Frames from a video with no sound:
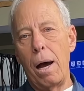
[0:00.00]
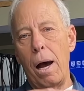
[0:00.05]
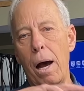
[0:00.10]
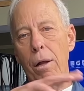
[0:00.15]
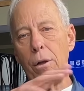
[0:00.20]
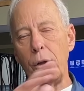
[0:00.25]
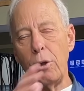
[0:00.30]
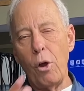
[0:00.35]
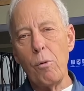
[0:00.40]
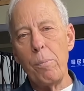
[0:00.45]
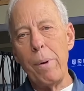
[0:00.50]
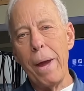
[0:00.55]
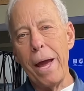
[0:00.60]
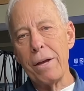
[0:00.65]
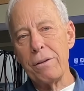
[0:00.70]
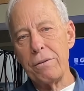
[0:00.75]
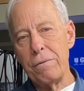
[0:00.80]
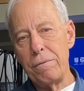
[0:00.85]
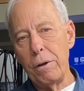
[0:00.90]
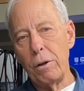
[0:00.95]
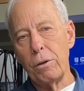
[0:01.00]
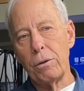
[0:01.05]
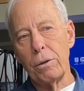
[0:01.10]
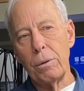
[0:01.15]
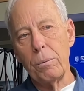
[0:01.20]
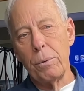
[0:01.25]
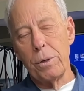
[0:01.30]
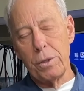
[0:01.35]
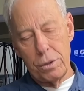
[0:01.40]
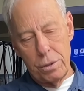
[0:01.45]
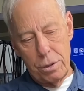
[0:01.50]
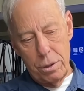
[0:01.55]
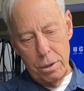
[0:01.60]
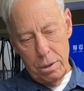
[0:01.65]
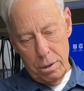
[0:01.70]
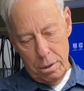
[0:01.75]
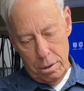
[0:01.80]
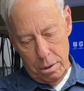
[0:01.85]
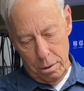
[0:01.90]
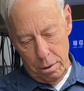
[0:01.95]
a low pass filter, which
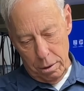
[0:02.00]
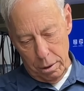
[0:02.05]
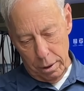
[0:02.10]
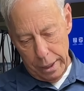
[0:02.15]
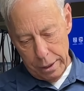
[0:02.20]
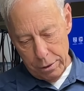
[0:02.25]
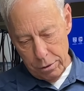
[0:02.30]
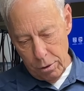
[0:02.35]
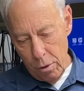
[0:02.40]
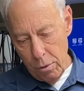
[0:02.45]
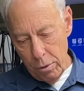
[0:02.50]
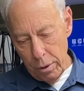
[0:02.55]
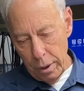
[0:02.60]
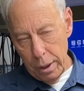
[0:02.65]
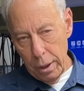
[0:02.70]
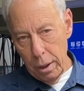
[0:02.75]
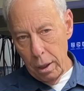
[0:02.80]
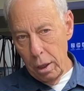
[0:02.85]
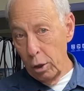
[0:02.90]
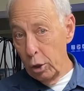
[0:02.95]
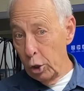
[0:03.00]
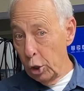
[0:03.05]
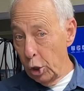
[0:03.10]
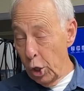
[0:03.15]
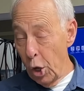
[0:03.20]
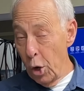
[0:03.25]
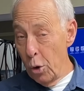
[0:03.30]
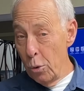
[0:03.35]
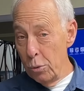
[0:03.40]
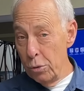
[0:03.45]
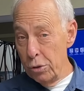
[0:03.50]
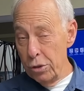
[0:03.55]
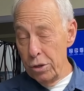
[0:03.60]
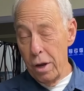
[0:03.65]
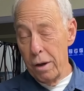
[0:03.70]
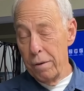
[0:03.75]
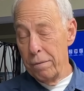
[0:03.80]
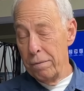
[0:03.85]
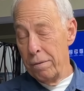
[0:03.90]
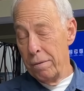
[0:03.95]
lets only low
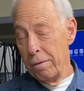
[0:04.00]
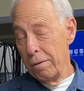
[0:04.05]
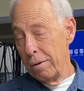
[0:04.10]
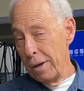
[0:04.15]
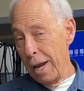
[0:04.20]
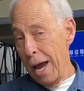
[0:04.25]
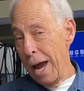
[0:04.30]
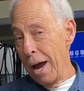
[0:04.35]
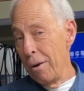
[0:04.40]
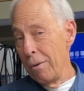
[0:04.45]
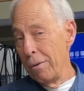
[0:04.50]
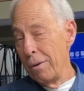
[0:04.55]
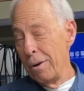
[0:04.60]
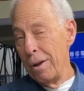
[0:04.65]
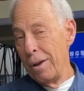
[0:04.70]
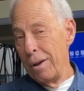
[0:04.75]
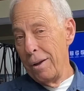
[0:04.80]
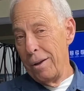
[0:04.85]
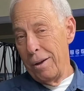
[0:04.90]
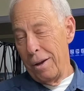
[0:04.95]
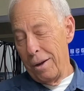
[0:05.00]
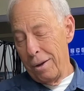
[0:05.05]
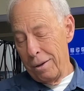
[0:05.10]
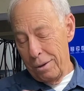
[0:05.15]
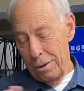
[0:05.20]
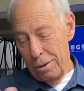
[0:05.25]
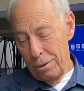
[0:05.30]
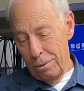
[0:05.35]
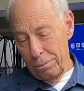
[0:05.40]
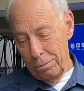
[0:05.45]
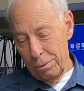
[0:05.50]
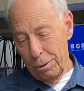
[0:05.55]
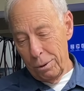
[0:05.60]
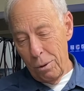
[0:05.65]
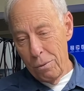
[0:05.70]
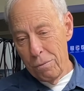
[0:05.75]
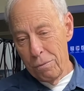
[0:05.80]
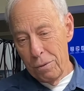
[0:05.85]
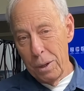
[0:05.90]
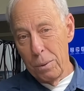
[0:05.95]
stuff down, uh, you know,
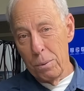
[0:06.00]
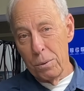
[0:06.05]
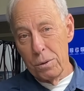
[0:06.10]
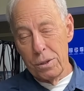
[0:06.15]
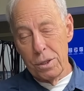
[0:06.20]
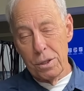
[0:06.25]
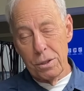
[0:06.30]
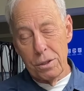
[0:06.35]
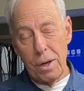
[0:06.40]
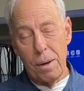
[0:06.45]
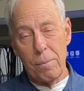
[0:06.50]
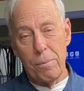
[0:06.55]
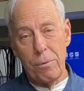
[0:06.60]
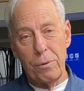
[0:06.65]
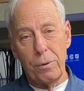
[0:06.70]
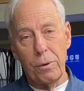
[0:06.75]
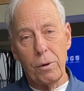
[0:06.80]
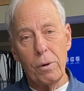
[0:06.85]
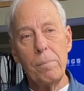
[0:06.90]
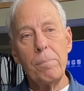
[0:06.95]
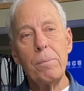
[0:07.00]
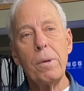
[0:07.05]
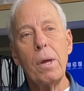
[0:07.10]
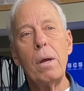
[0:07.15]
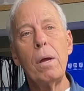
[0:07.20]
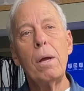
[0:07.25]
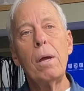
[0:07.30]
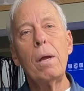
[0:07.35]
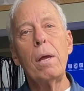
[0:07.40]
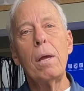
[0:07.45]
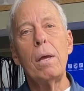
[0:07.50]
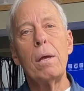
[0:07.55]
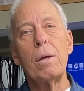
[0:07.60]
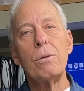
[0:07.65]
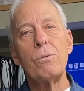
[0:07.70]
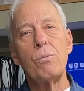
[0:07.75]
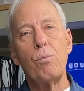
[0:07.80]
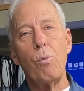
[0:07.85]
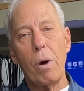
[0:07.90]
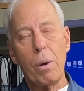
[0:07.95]
low frequencies come through,
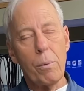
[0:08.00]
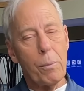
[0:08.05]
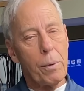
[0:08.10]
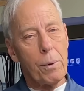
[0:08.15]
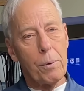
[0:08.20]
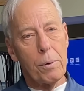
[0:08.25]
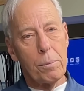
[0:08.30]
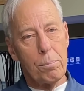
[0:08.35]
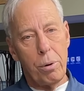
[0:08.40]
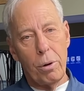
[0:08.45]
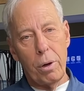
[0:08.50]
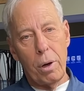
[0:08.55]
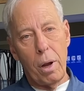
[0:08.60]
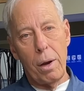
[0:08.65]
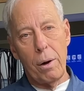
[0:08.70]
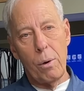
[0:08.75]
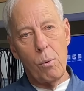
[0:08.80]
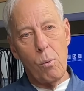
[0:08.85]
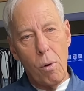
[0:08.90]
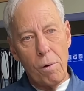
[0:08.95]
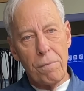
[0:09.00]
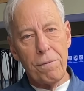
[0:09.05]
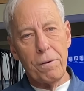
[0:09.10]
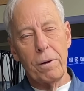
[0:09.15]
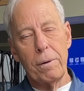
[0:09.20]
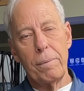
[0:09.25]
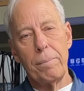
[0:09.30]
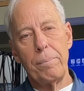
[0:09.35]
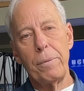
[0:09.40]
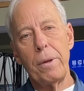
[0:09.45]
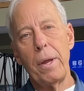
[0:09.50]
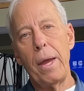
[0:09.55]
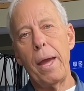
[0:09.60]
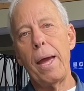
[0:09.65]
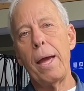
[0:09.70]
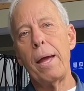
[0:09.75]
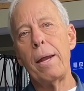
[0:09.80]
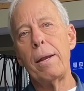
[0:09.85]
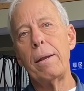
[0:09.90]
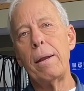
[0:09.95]
is what we would put on a woofer.
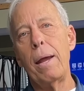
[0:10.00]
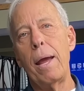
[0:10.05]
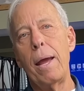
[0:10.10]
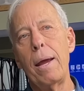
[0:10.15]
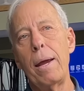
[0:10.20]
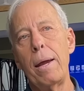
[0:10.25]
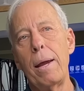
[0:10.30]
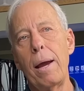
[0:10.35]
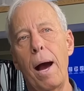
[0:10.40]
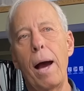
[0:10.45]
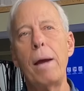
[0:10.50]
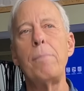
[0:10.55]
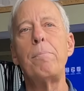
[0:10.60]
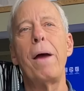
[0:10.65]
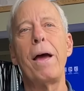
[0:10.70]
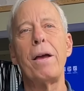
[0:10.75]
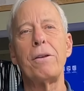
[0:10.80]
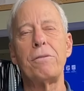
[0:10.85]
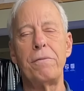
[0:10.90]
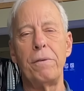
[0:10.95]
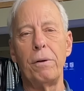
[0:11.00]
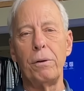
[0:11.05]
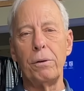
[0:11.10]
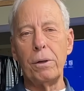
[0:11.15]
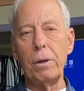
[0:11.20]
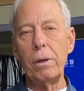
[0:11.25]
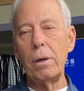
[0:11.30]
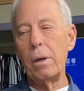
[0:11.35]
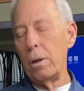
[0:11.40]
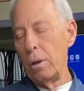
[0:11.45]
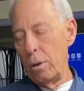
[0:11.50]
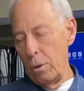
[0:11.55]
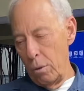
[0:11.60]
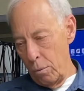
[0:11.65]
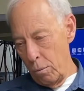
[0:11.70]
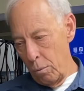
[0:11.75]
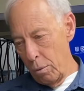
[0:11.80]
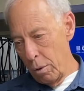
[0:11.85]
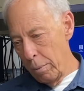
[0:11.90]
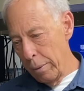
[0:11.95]
And a high pass filter,
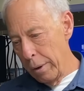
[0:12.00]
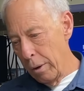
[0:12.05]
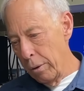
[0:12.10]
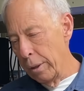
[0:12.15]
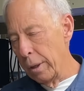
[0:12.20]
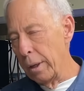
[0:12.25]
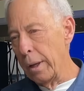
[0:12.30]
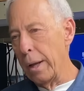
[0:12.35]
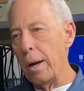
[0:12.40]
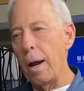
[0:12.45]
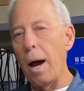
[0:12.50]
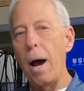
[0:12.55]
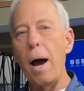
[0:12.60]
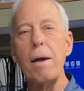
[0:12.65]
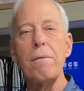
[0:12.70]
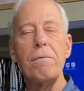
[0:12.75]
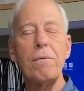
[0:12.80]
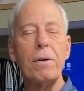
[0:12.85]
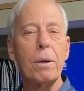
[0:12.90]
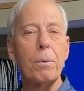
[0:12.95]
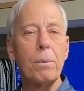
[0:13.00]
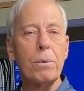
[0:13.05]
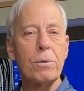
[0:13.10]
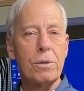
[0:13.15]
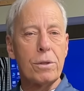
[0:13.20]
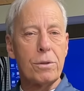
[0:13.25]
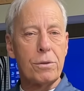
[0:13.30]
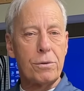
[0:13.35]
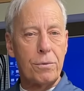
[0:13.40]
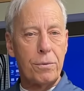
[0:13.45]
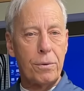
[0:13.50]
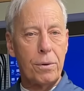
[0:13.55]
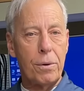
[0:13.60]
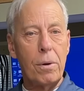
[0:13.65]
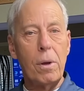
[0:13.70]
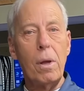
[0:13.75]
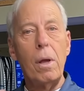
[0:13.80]
where we only let high frequencies through,